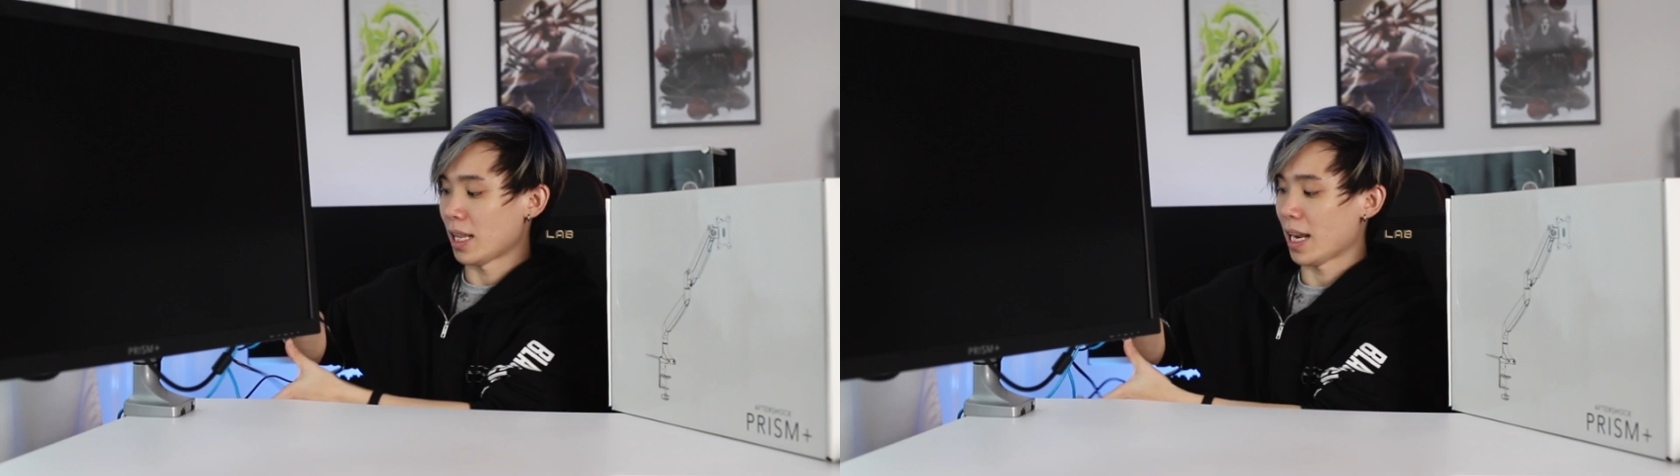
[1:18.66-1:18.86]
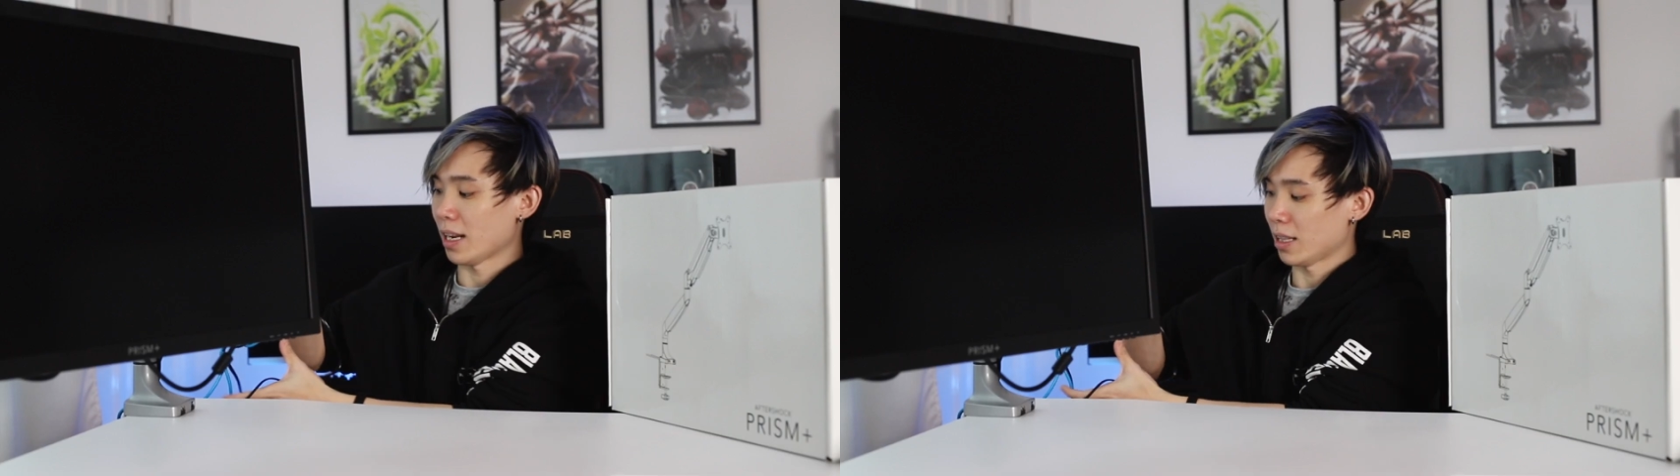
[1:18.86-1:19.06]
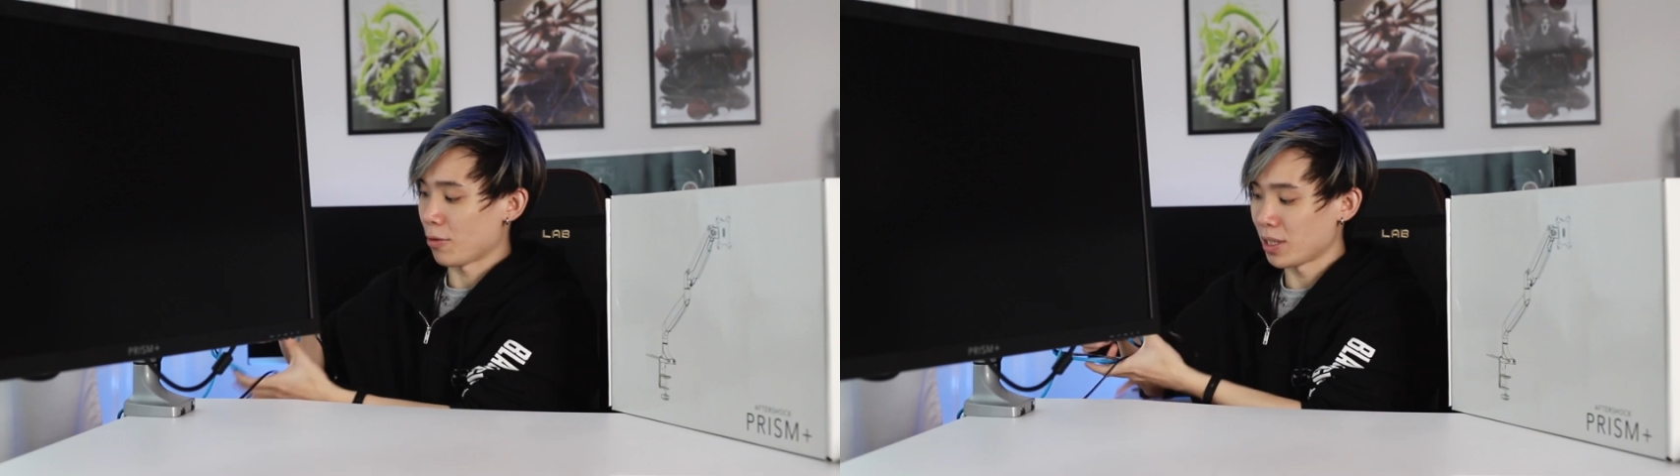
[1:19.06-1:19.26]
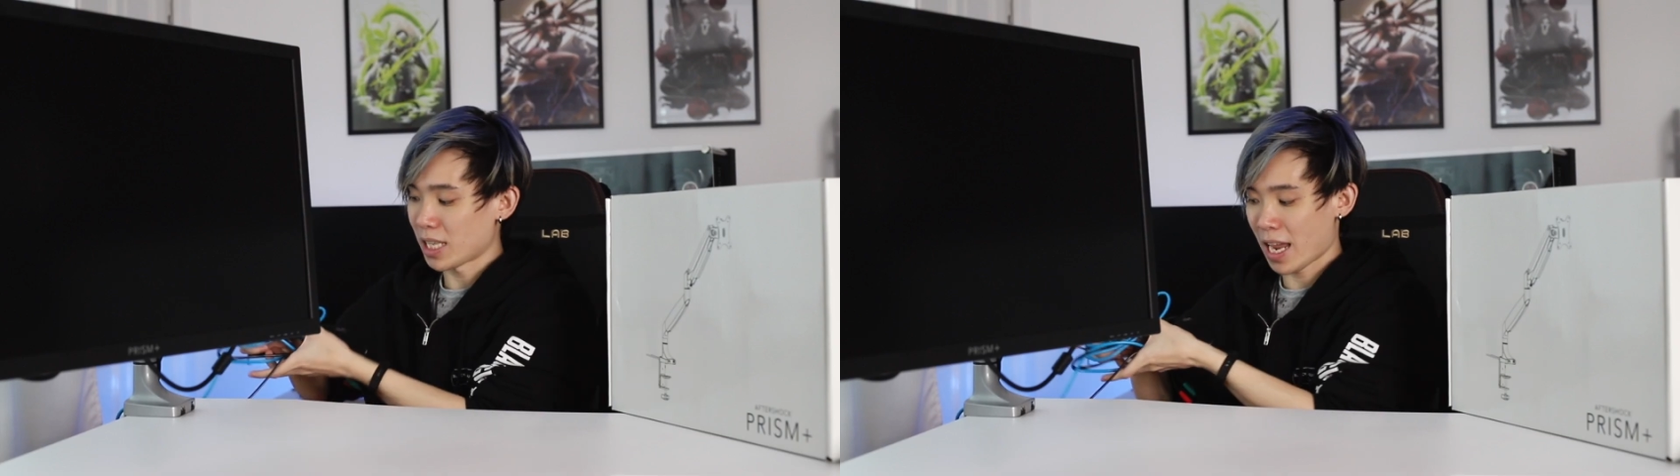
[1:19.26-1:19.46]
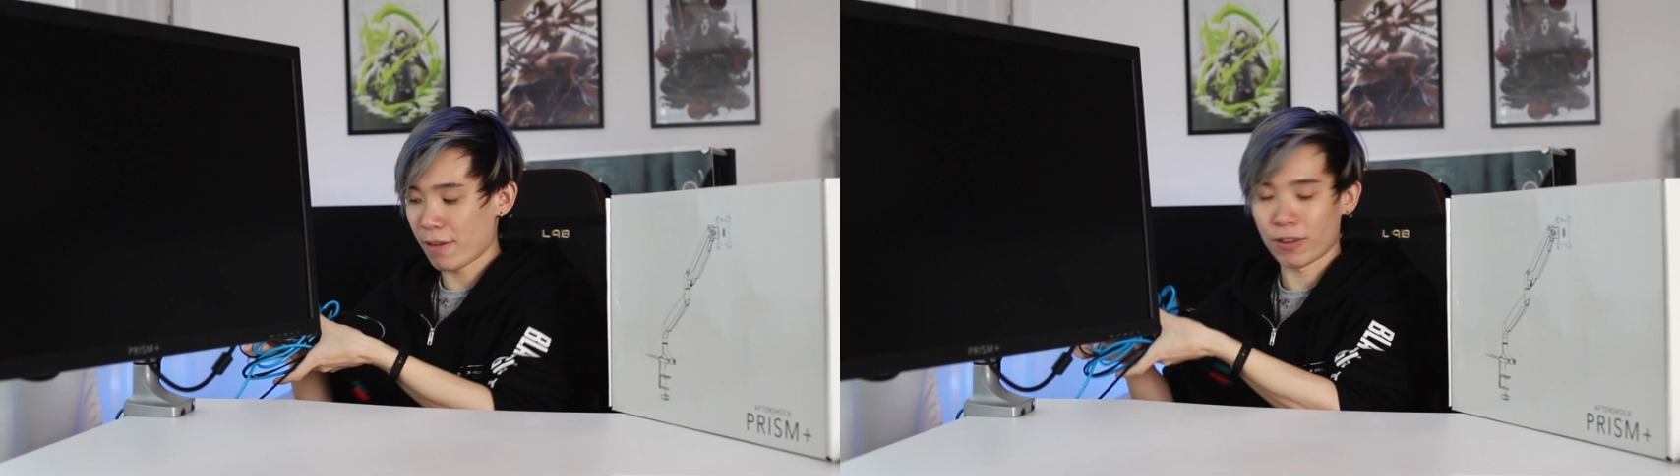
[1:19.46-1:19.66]
like the
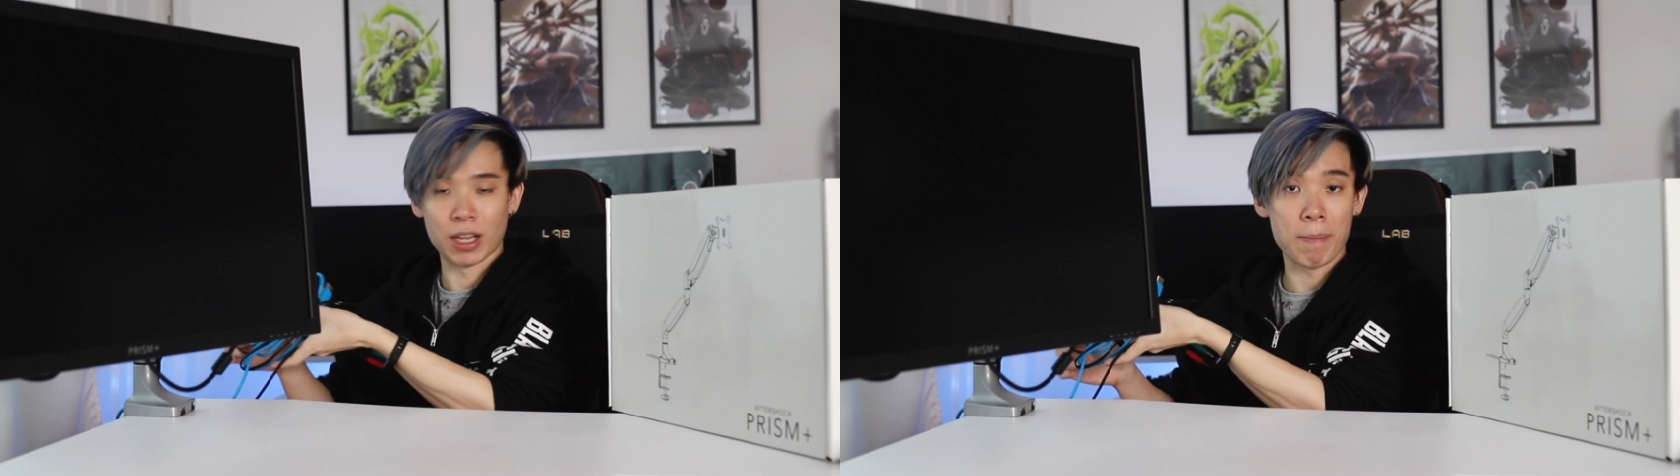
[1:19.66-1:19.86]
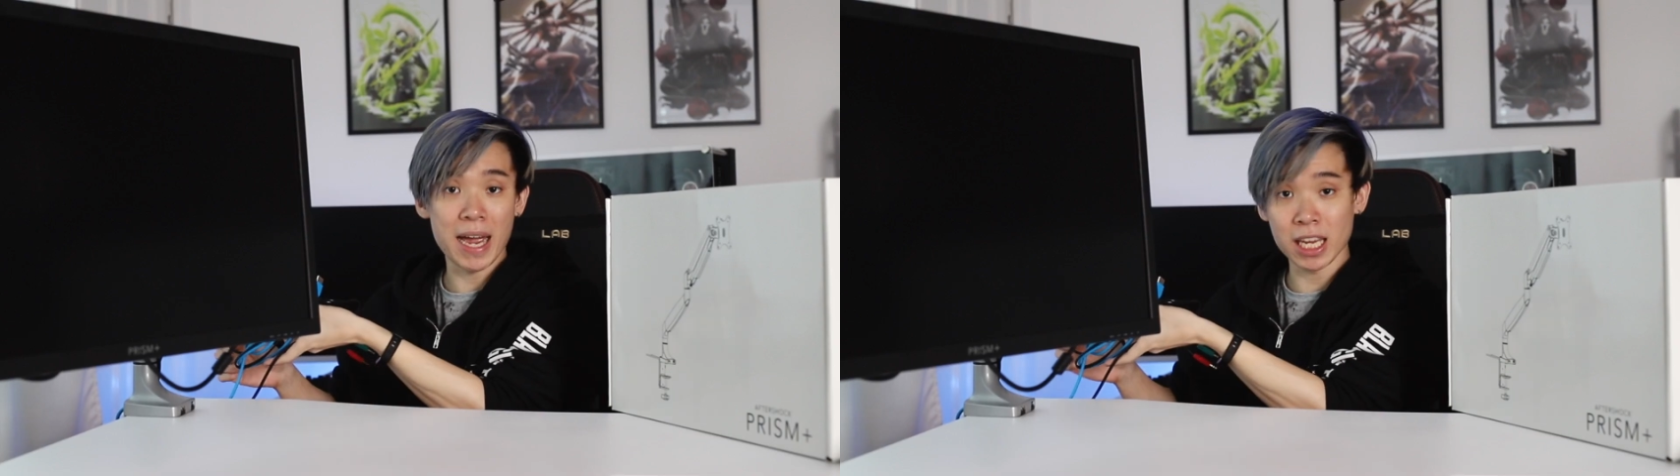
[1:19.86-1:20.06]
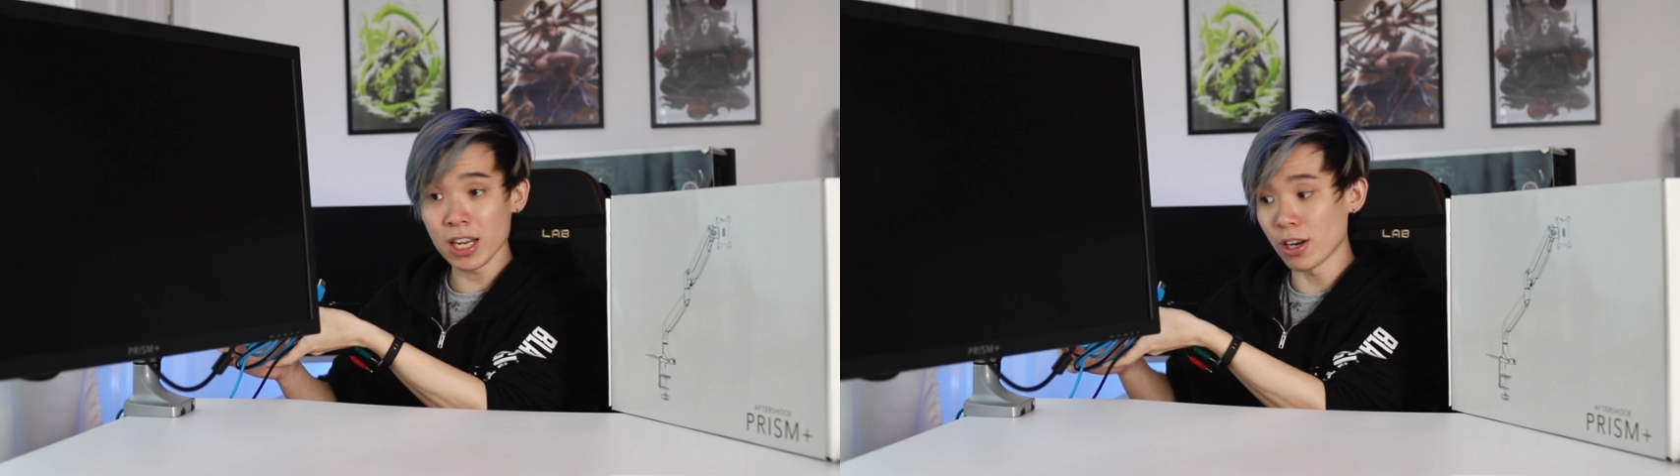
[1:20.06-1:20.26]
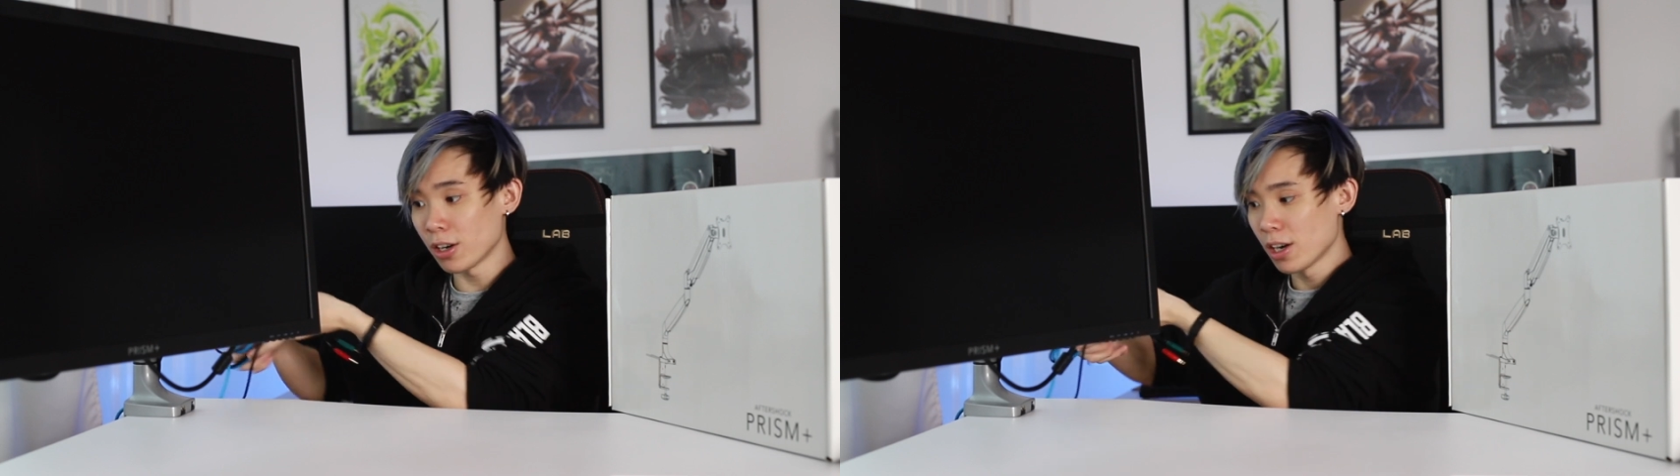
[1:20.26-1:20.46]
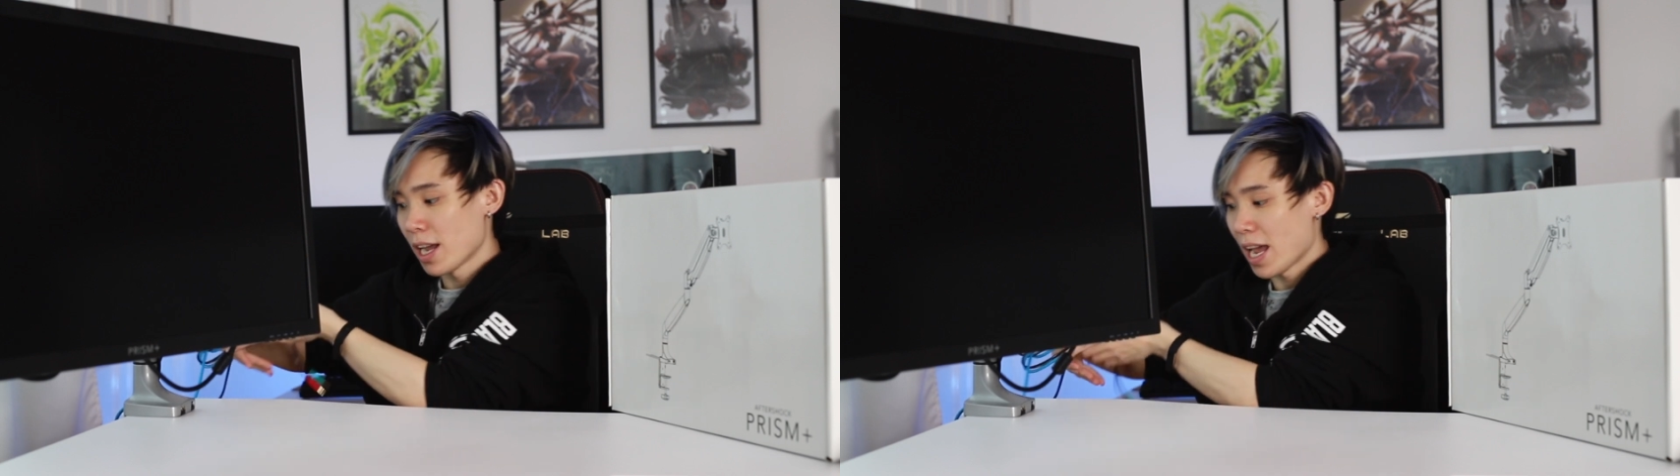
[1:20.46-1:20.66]
ones I have on the back
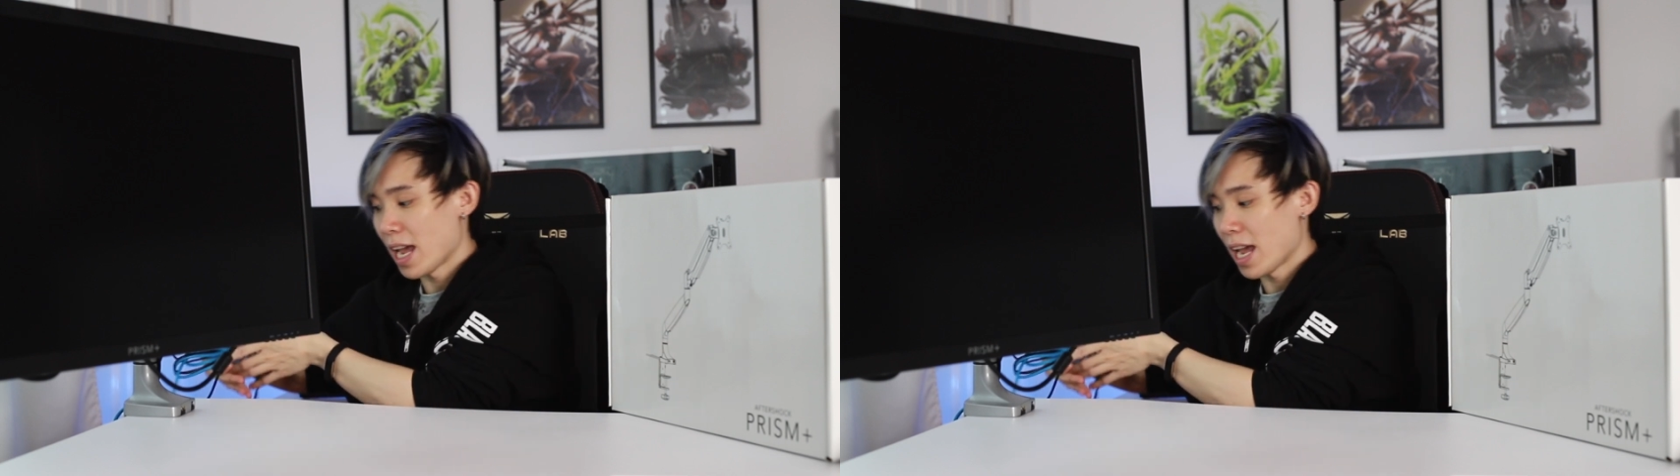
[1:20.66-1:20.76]
here,